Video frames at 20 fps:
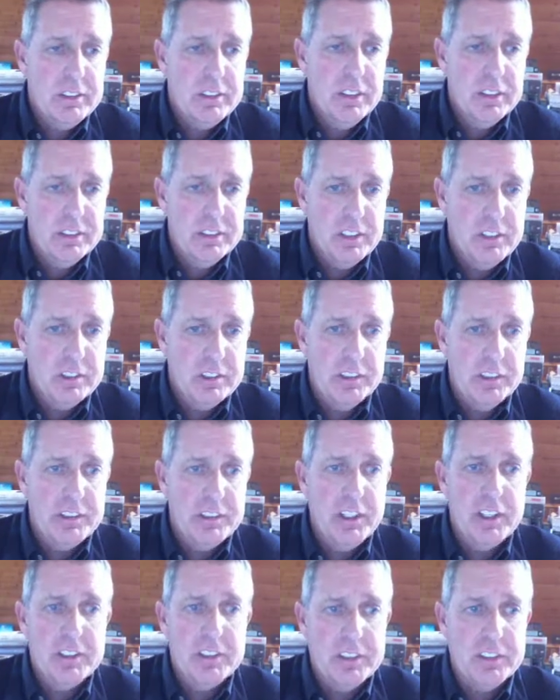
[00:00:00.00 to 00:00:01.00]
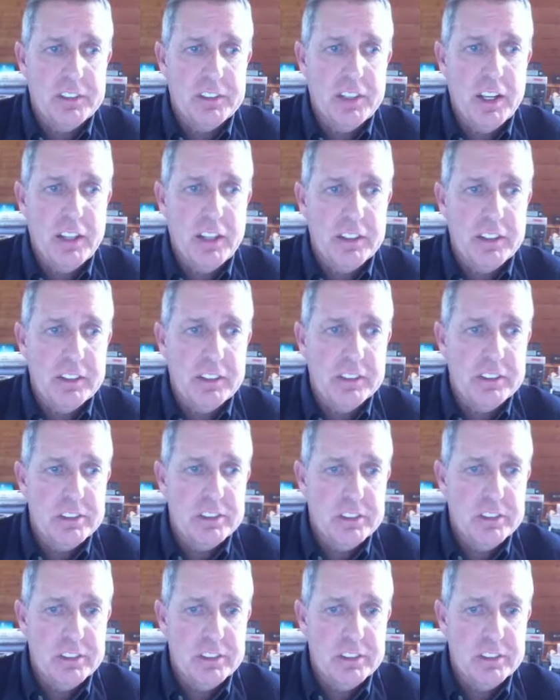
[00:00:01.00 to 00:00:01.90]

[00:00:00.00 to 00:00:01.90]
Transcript: essentially takes attendance.